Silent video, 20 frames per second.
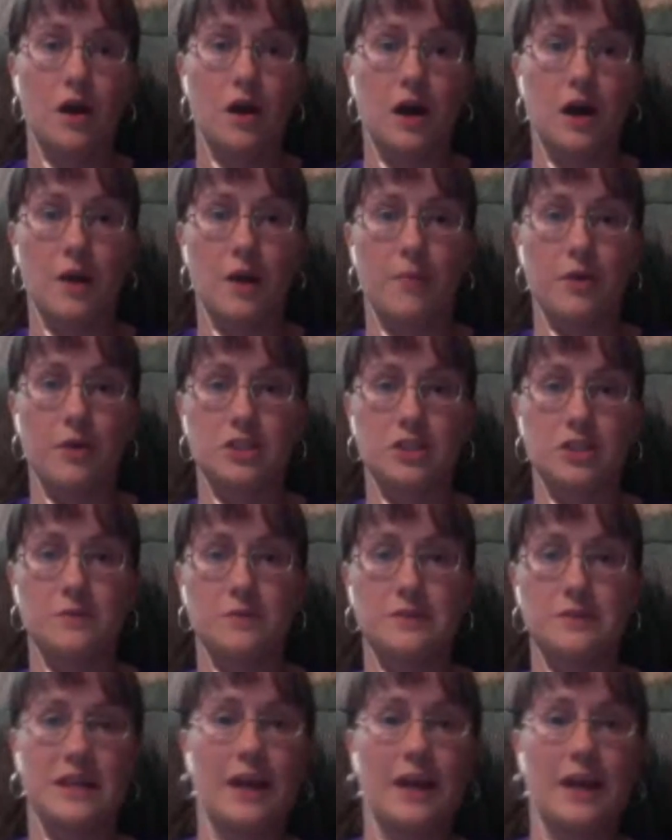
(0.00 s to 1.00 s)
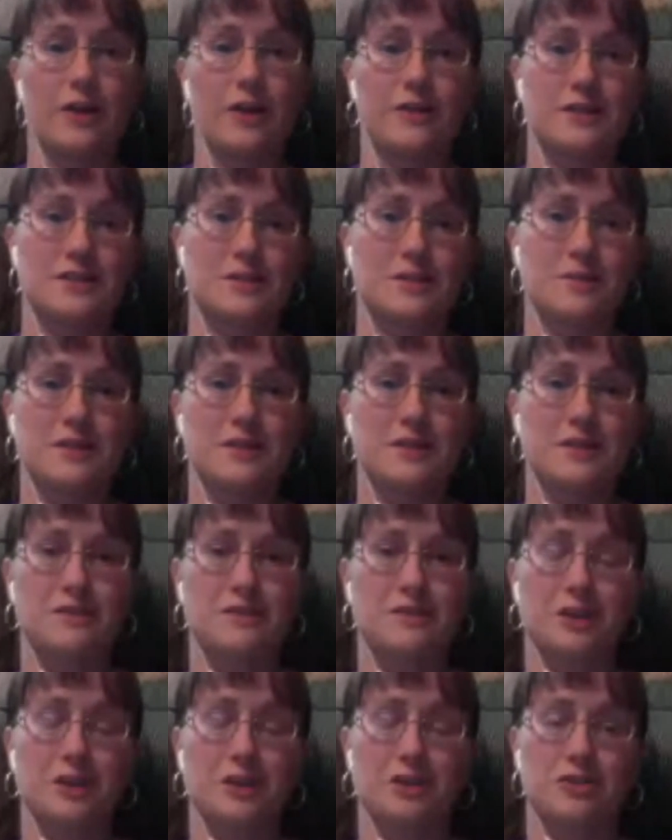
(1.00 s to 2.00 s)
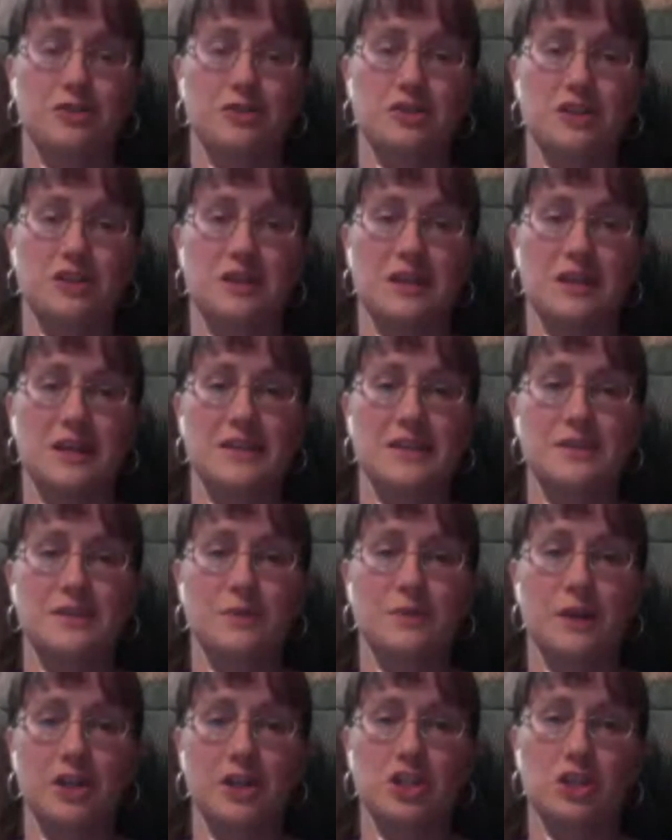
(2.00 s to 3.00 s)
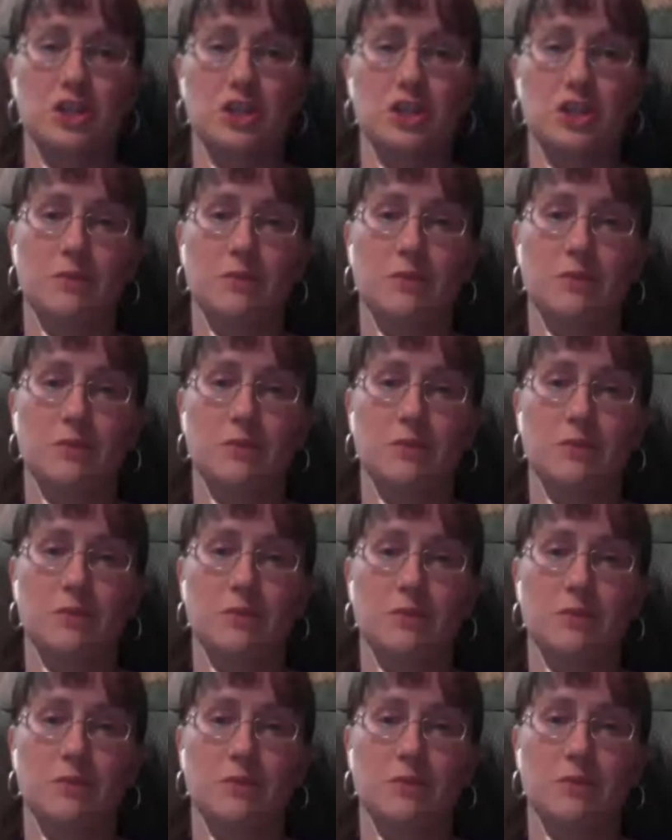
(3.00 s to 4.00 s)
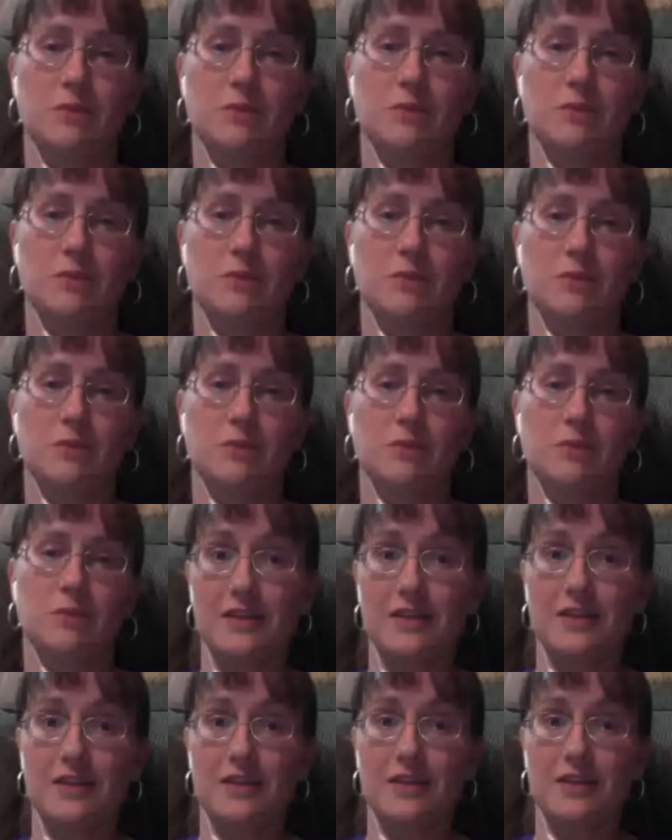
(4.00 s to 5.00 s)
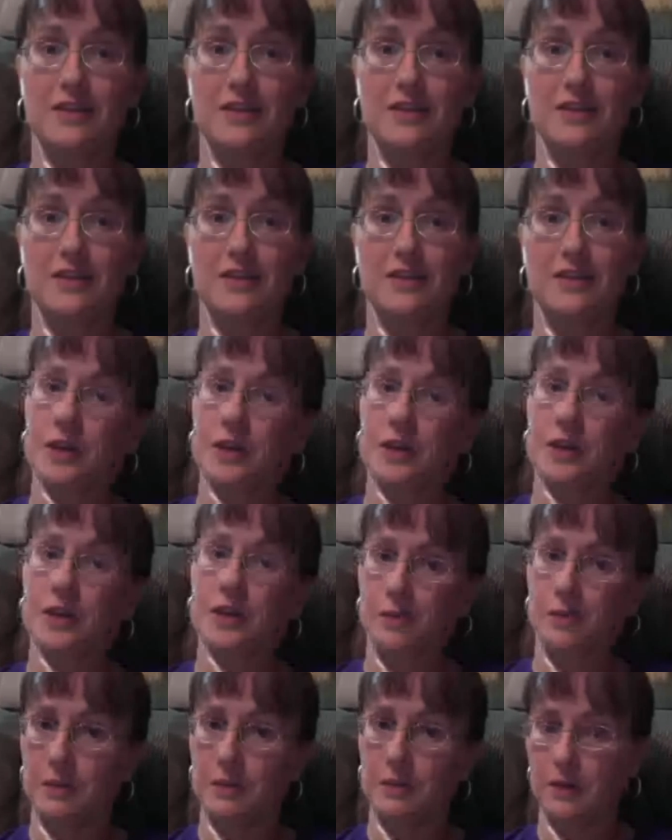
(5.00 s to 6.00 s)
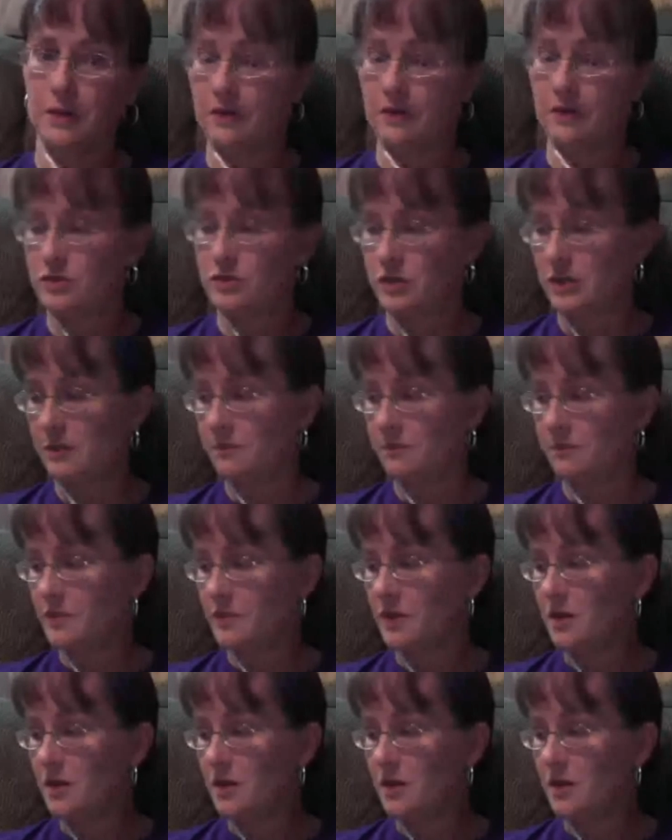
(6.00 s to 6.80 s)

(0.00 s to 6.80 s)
while she was there and some of the different pictures and things that would actually be in the book. So I think that'll be really cool. And you know me, I love to read.